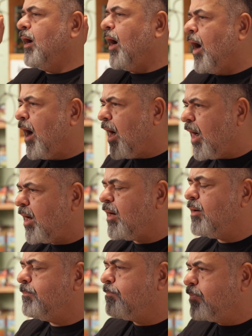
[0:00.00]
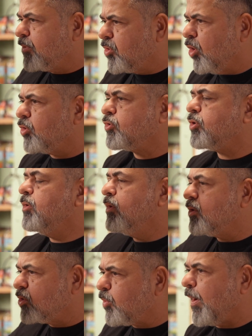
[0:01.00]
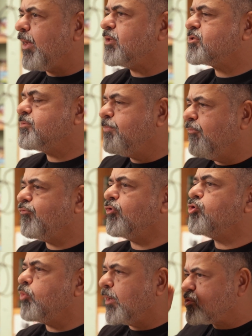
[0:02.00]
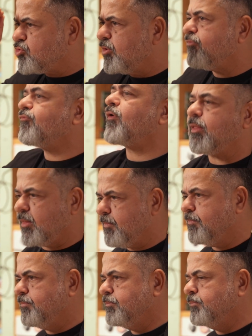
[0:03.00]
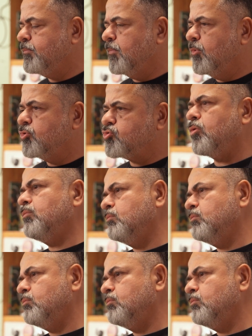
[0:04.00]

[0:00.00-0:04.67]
are cooked twice before you actually fry them. So